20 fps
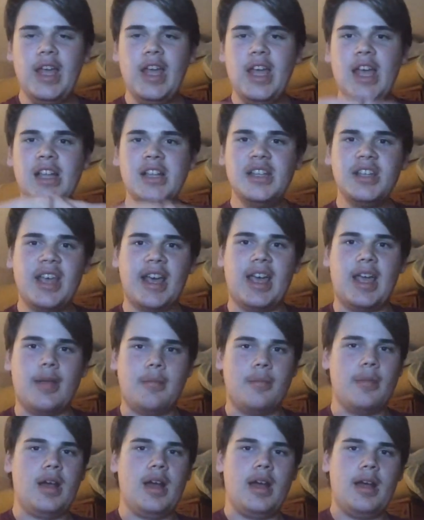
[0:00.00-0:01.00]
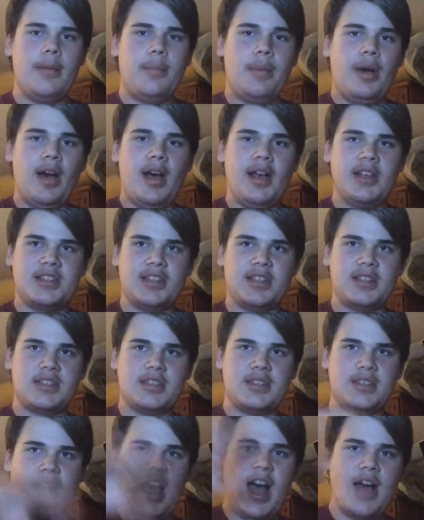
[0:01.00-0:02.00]
Endgame uh,
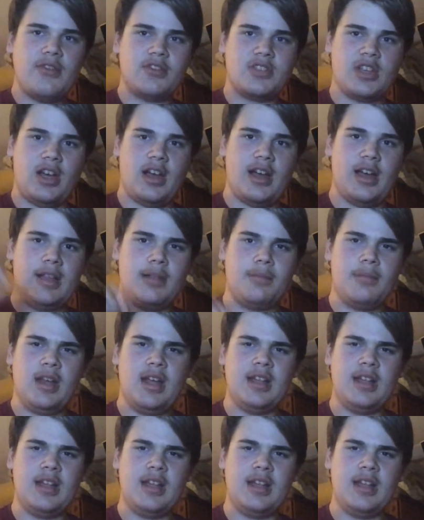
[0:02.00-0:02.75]
passes Avatar in,